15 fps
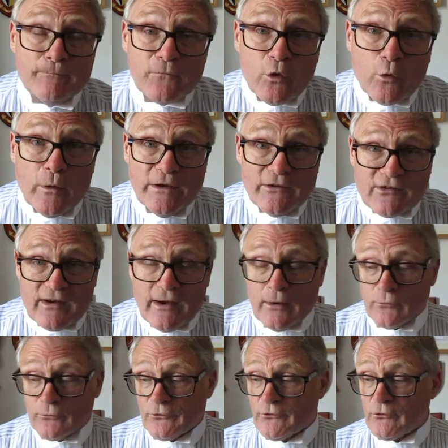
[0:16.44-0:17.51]
Queen's
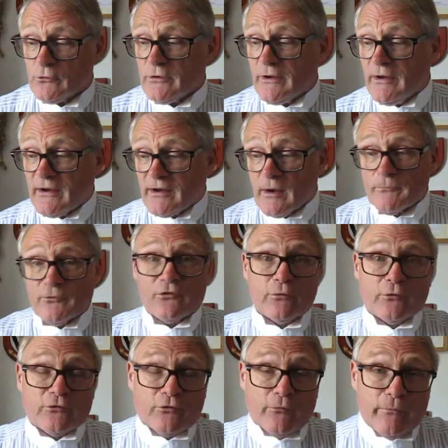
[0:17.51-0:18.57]
Counsel, and it comes to
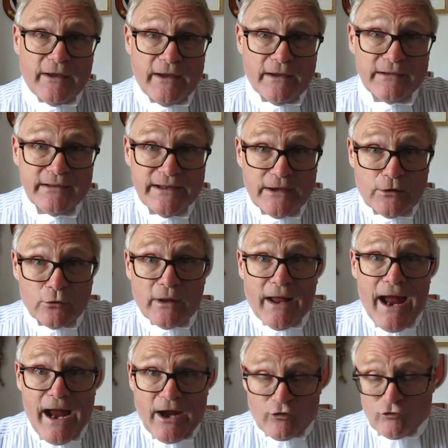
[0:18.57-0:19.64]
us from the Legal
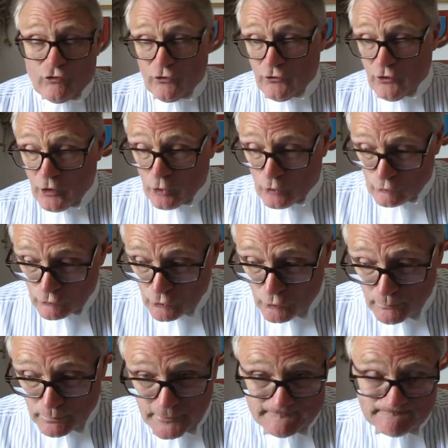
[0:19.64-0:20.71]
Action
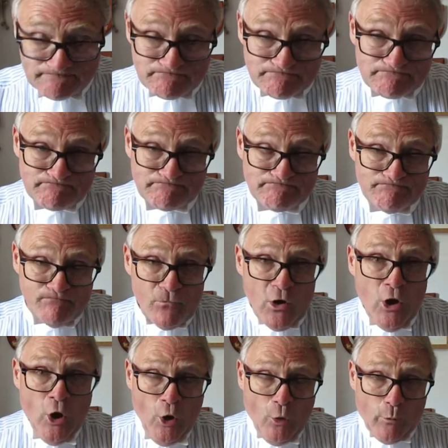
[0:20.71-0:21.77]
Group.
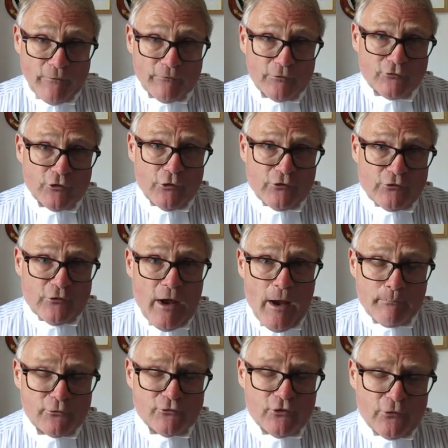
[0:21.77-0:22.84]
We've reduced, uh,
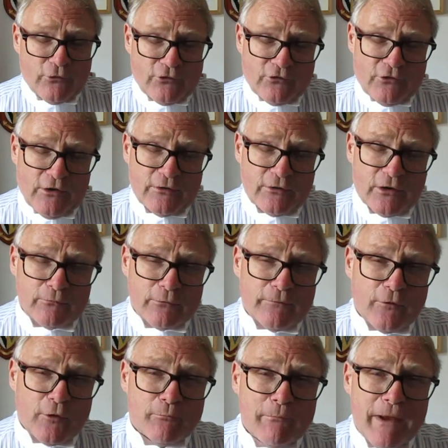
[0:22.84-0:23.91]
produced and uh,
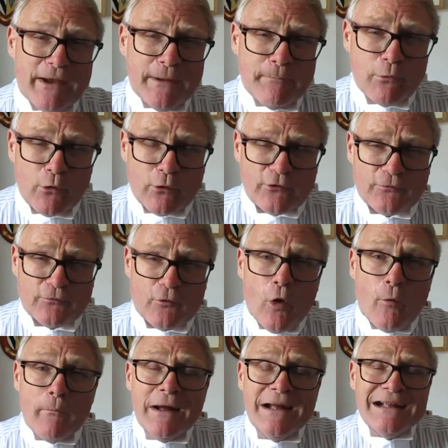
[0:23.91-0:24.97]
reviewed many books
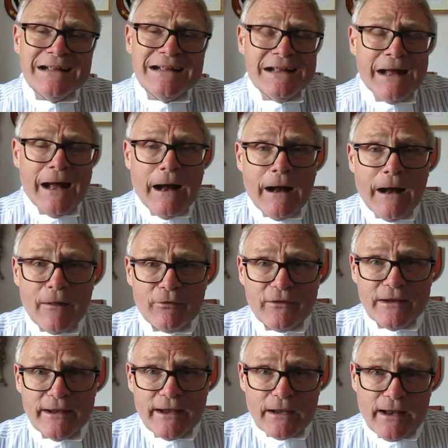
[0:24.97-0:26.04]
from uh, the
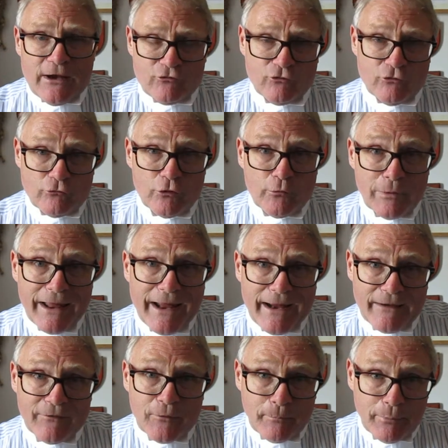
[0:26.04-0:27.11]
Legal Action Group
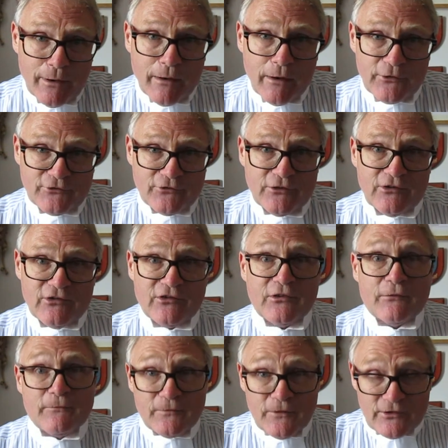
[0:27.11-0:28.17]
LAG in the past, and this is a
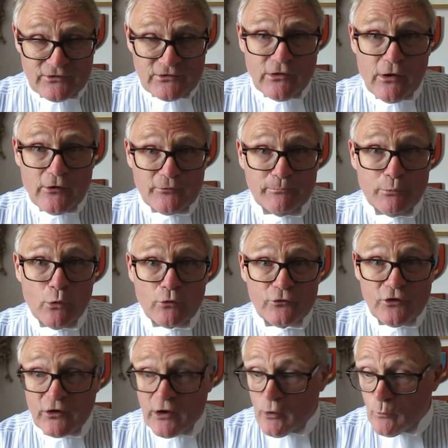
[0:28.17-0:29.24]
first-class book
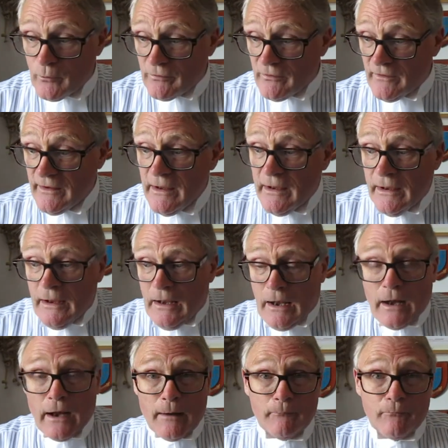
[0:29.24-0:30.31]
to go with the,
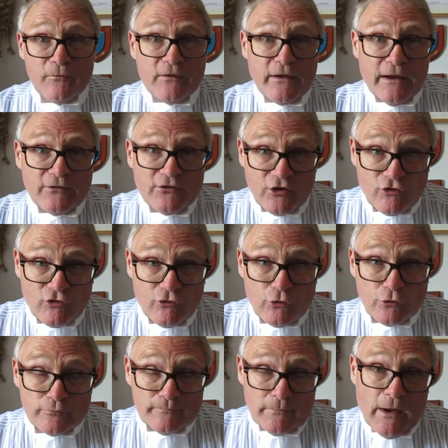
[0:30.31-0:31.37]
um, the
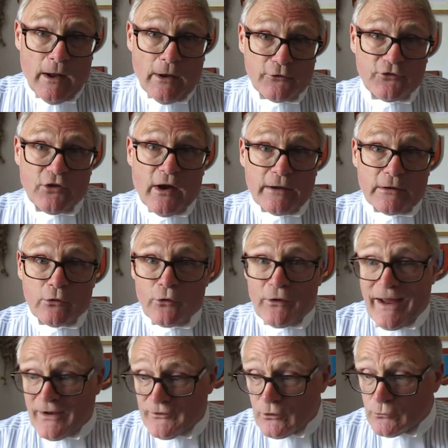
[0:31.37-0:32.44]
additional uh, title on
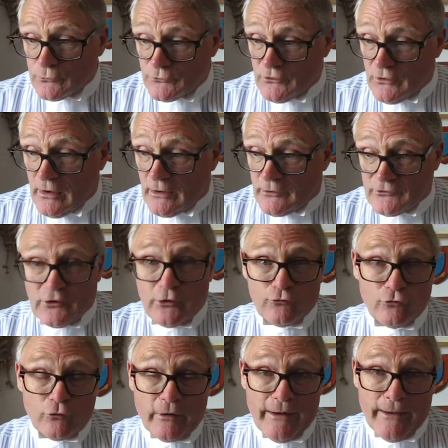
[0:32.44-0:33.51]
adult uh,
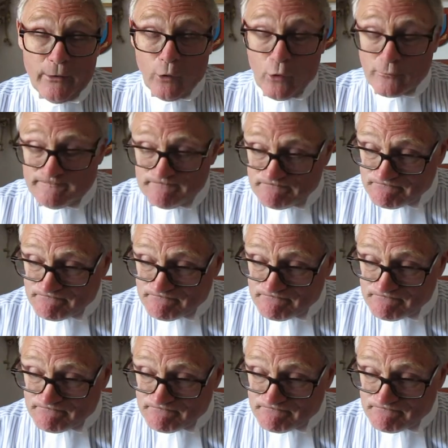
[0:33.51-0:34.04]
social care law.